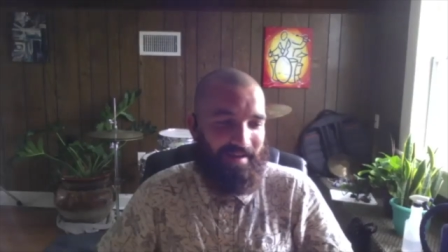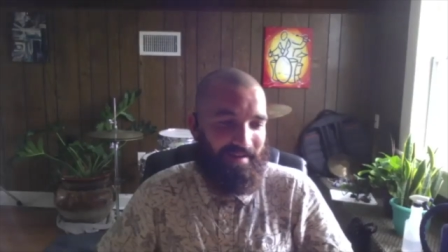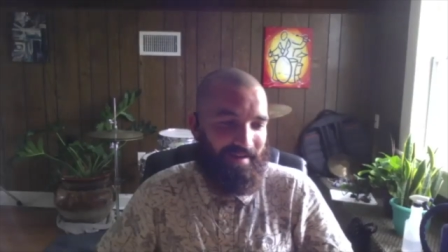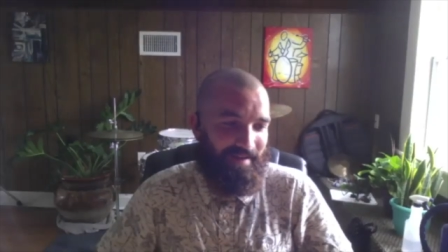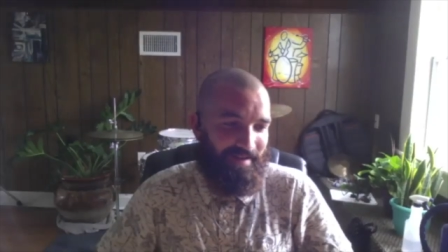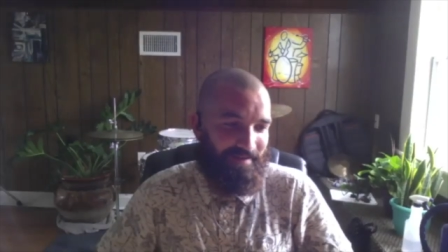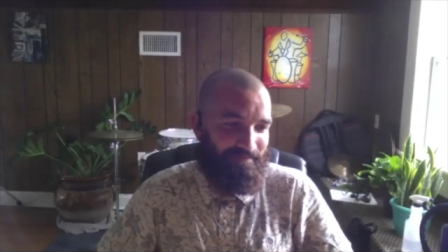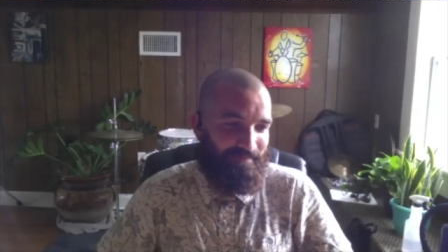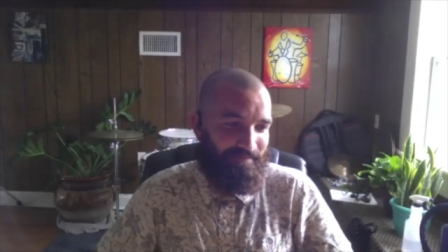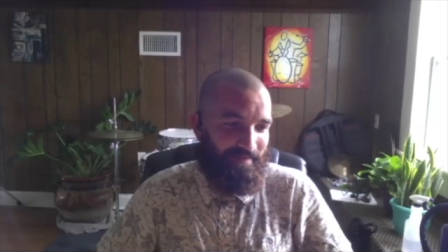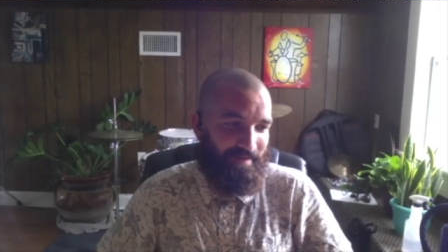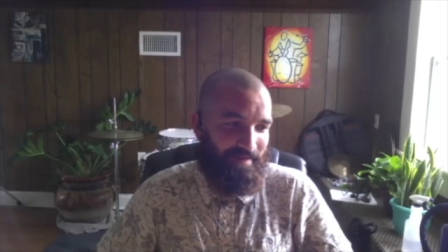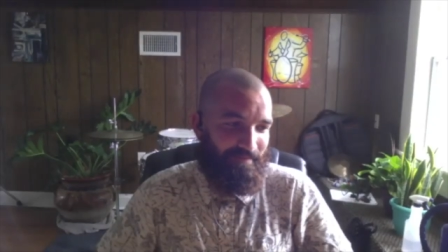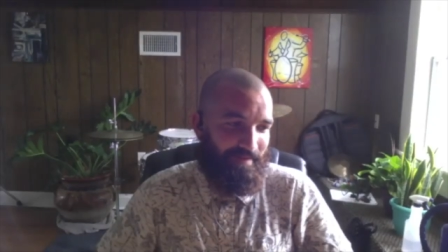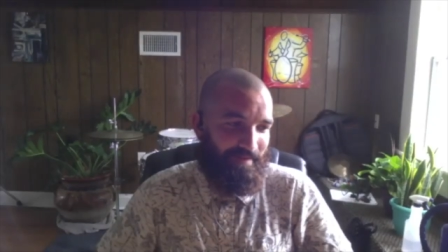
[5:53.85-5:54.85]
I, I
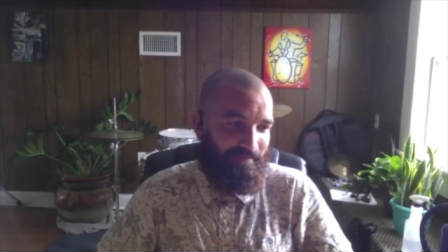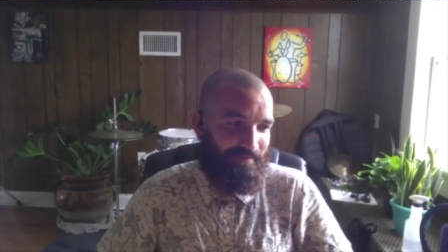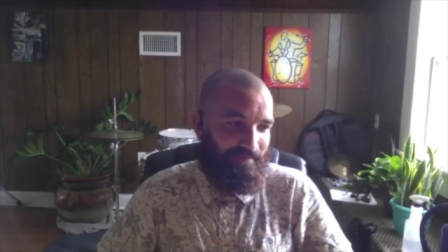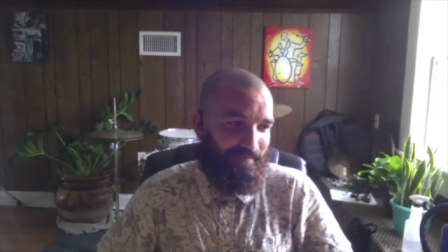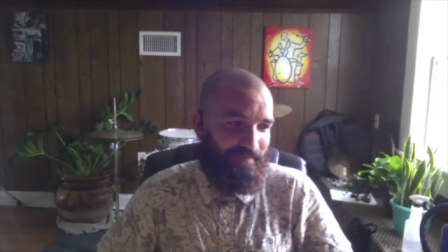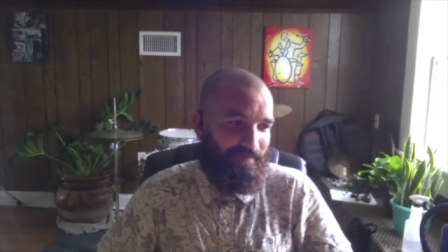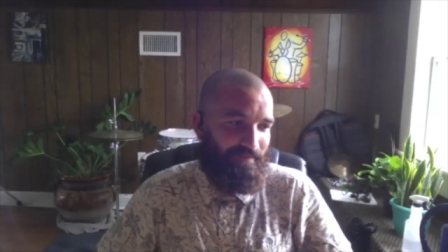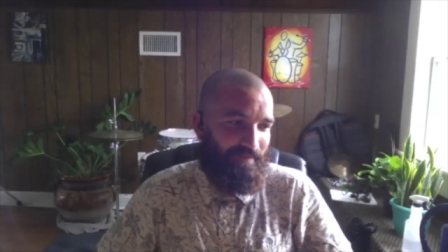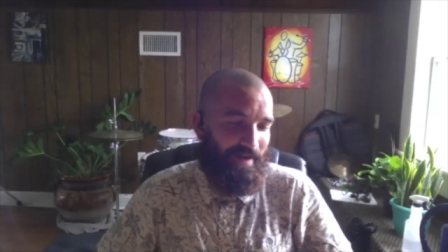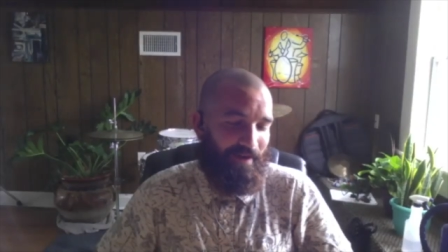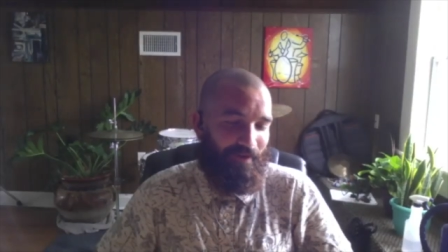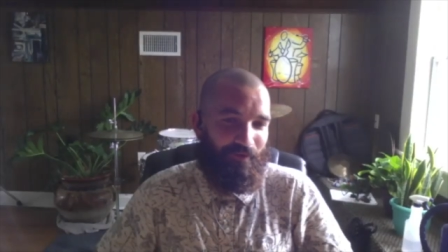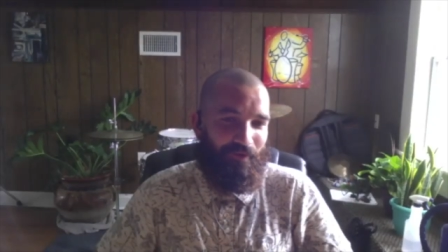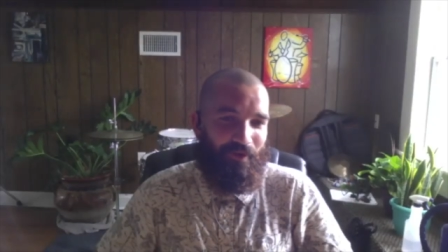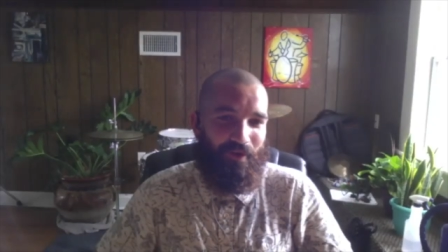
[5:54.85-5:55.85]
I
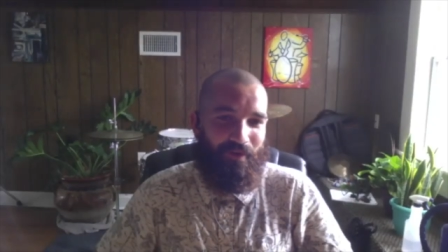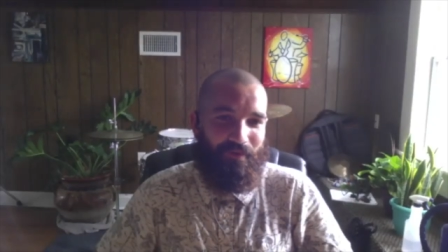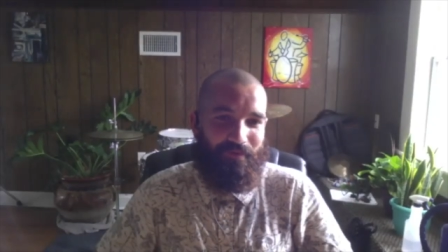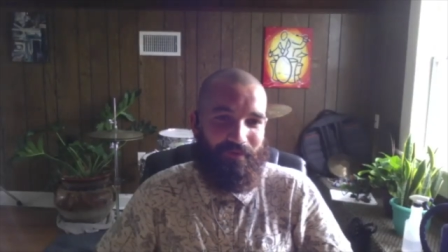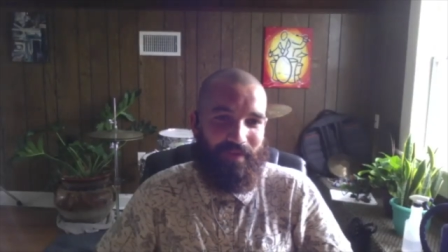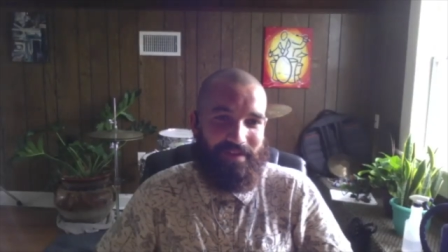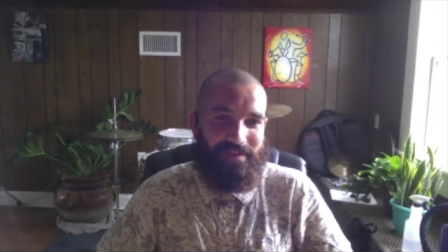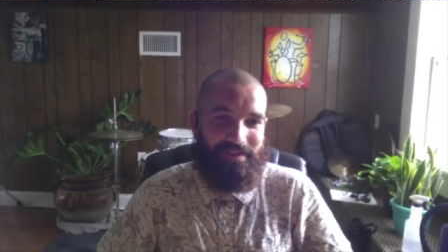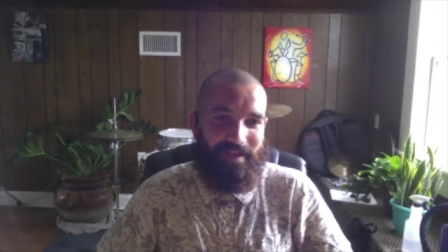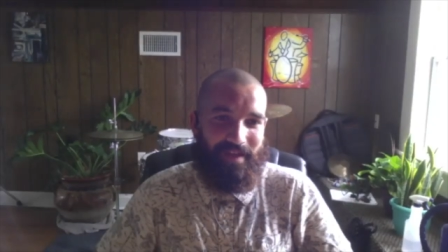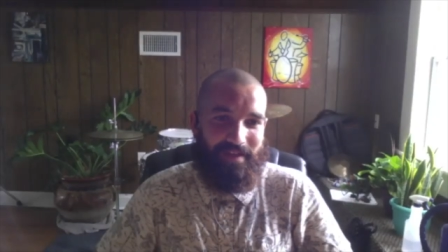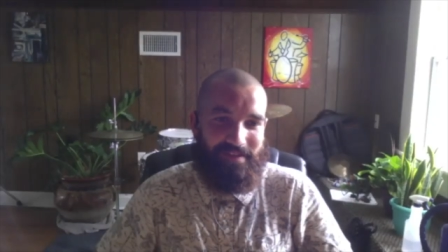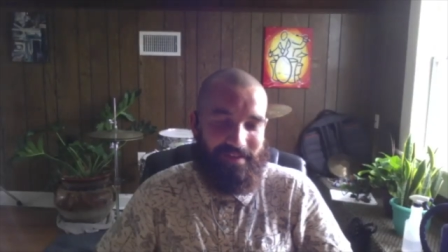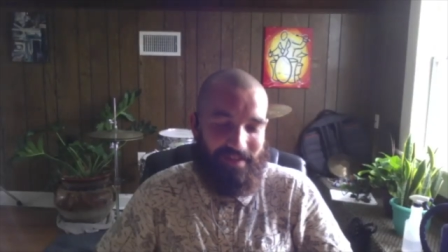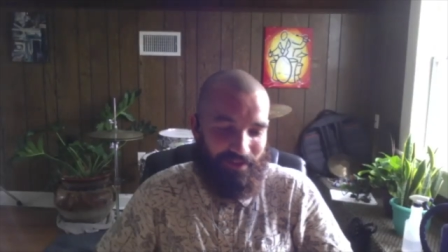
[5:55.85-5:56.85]
don't know if it's
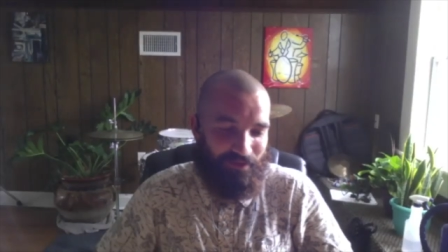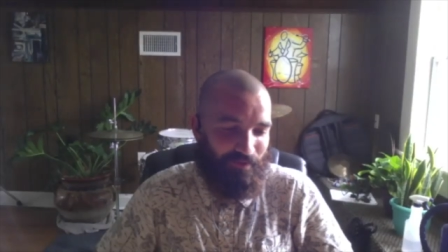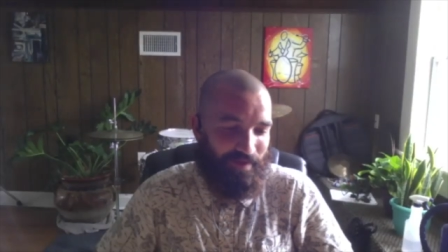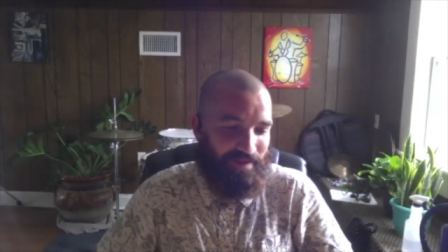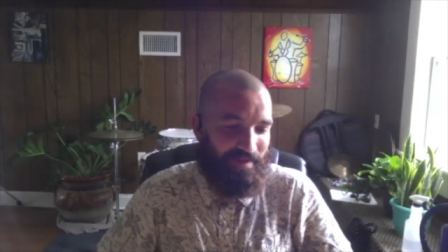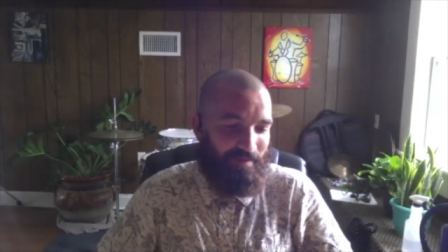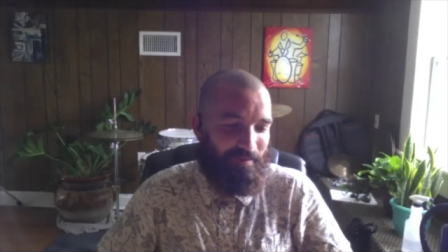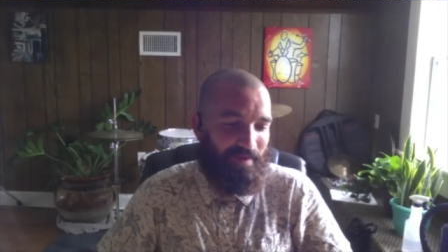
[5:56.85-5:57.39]
it's this reason,